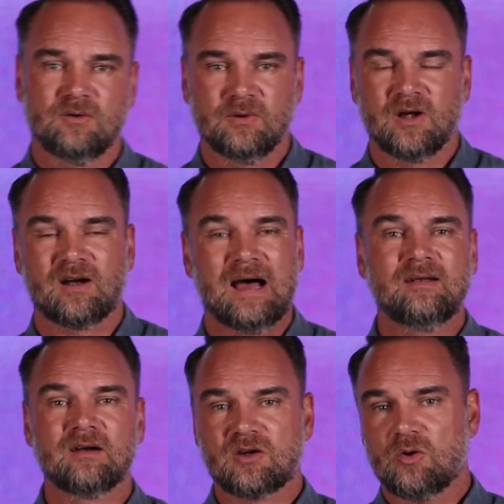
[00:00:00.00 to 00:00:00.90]
we are
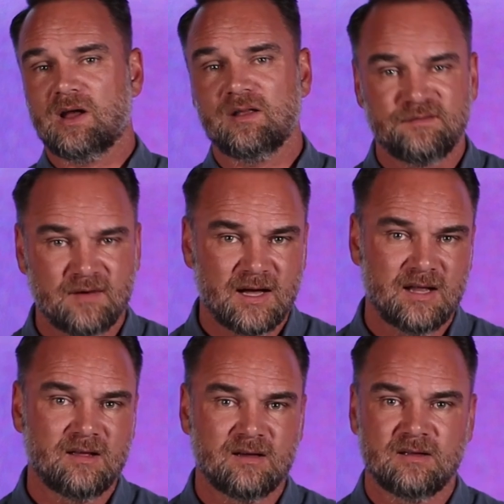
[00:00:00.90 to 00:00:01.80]

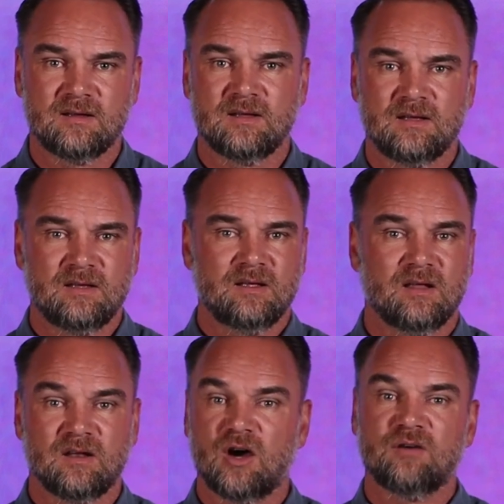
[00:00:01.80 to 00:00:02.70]
underqualified
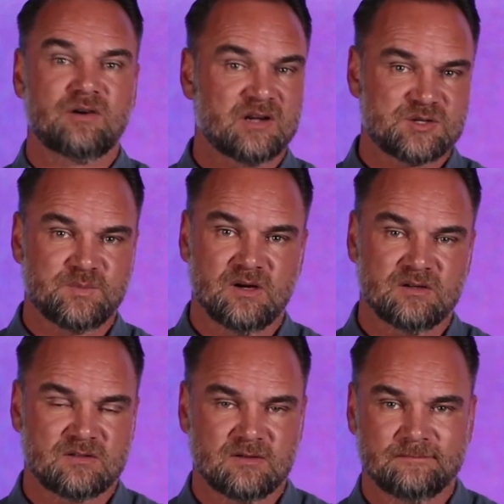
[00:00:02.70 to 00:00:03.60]
and
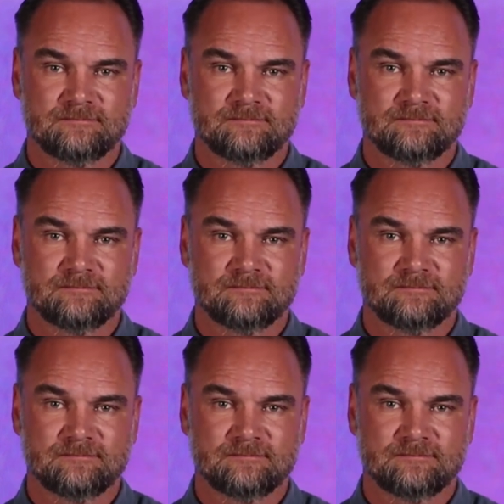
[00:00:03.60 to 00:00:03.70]
overexposed.